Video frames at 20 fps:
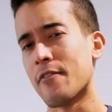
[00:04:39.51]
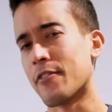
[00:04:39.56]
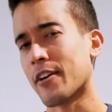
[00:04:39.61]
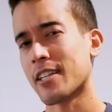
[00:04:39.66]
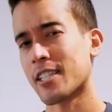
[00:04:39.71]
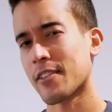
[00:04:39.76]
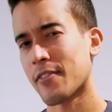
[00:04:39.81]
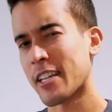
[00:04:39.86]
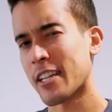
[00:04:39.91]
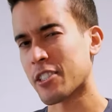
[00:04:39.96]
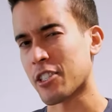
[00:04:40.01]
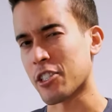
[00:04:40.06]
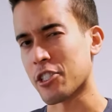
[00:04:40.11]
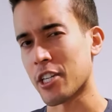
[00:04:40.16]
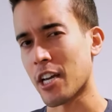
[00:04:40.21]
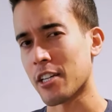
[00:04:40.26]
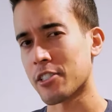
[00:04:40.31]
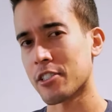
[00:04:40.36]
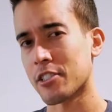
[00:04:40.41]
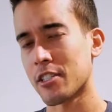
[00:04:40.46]
If you guys have any
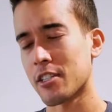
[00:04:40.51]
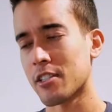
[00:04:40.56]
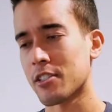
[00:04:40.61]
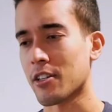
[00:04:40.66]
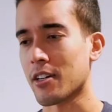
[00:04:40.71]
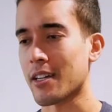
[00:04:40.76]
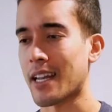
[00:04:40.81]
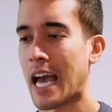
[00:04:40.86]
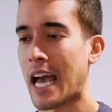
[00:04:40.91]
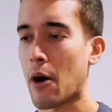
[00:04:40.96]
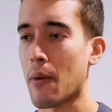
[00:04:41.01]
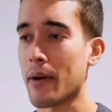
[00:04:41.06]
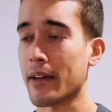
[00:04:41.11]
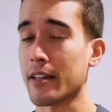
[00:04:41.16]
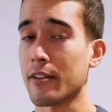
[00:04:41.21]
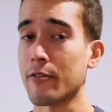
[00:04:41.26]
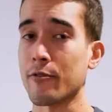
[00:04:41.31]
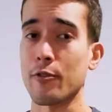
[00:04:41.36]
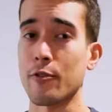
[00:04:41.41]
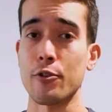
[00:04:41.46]
suggestions on how I
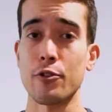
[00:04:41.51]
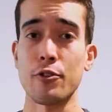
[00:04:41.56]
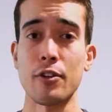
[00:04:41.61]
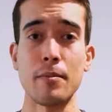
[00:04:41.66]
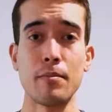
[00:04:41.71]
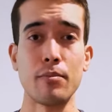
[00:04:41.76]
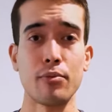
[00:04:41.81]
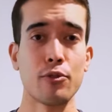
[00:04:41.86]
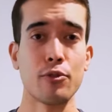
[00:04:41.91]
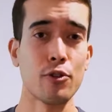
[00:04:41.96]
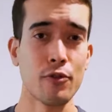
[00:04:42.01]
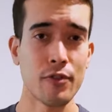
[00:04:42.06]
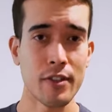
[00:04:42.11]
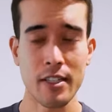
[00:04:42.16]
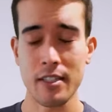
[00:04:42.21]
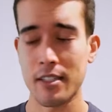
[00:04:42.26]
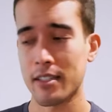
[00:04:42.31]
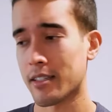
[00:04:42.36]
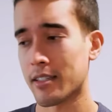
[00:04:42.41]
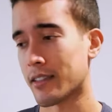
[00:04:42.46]
can further improve
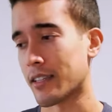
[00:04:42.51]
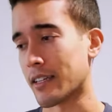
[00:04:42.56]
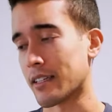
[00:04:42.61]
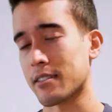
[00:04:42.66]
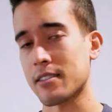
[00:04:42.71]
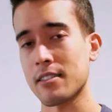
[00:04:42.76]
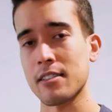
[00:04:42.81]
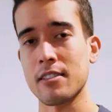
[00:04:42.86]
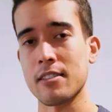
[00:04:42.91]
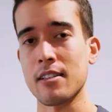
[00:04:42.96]
it, things to